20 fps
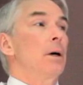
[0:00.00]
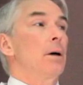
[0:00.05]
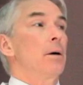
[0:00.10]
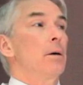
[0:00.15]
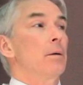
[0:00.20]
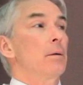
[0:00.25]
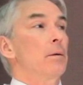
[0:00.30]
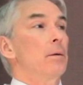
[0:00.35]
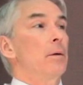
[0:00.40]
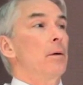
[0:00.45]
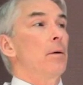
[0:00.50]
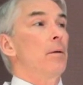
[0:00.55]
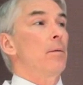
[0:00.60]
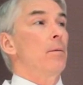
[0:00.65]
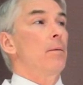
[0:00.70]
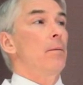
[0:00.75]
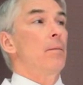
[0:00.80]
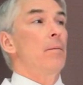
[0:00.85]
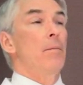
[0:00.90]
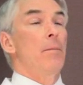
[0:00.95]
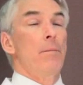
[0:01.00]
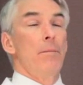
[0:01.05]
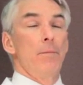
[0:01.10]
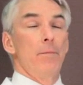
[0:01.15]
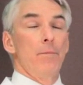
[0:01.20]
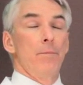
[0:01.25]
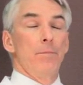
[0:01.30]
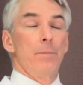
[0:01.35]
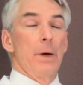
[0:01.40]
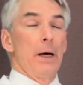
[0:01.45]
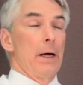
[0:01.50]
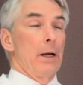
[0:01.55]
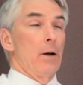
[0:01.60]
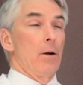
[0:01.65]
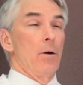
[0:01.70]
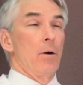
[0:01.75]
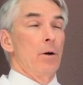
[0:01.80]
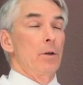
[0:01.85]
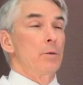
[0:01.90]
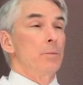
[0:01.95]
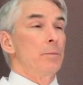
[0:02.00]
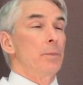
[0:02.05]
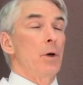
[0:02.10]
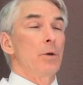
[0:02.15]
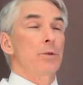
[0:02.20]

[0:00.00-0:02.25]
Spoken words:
By and large,